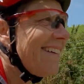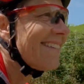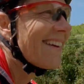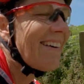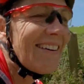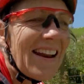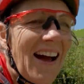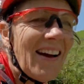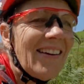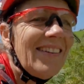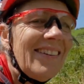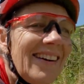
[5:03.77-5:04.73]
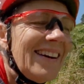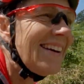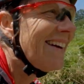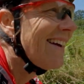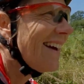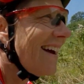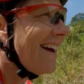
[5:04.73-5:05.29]
So I know
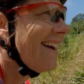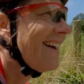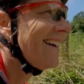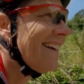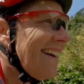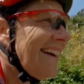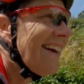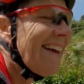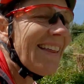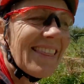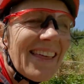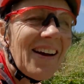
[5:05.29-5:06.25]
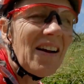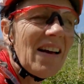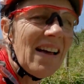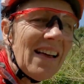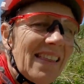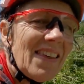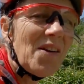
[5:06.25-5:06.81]
that
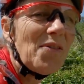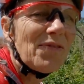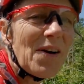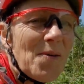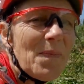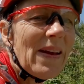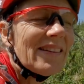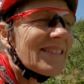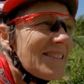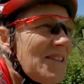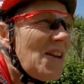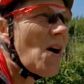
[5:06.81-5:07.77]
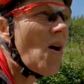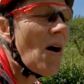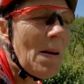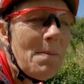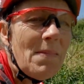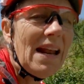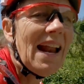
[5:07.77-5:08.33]
the off-road bit's not
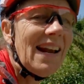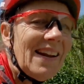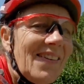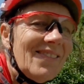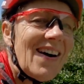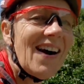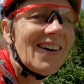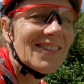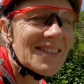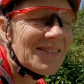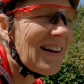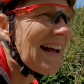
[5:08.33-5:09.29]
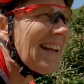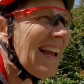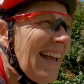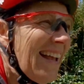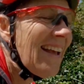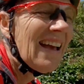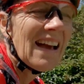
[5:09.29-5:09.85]
a million miles away,
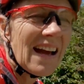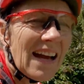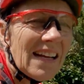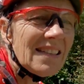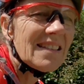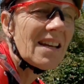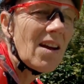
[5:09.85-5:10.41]
and